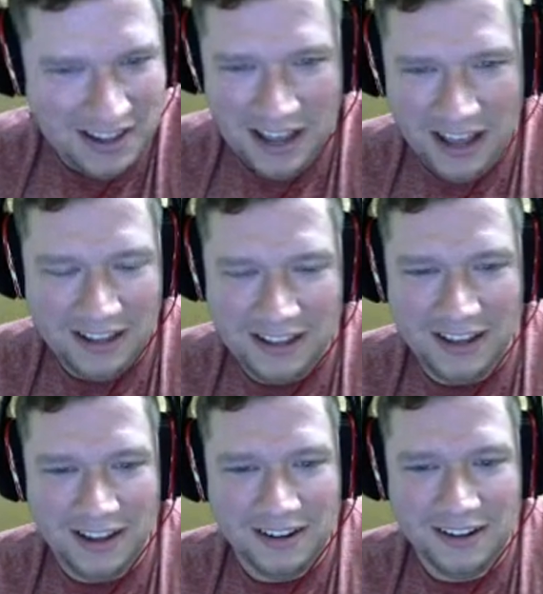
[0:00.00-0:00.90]
I
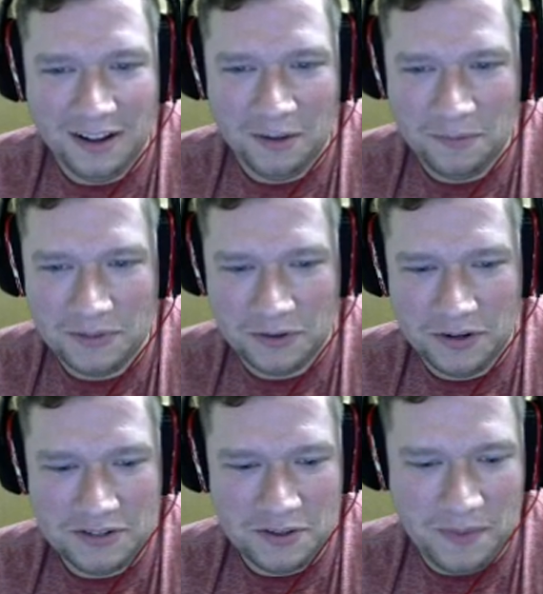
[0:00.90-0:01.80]
can't. So
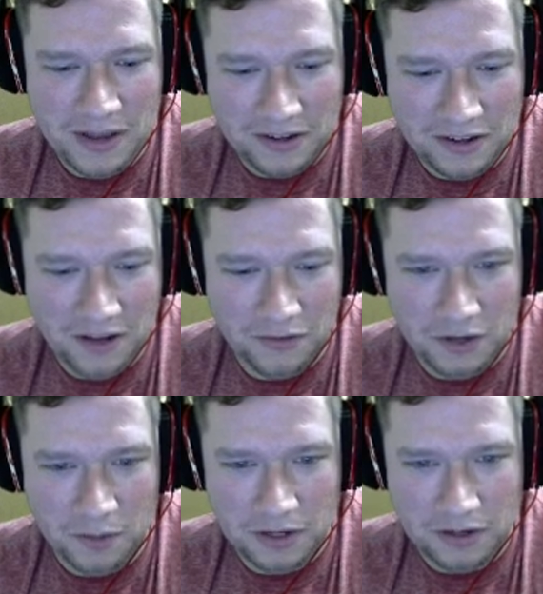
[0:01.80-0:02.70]
here's the bed covered up here.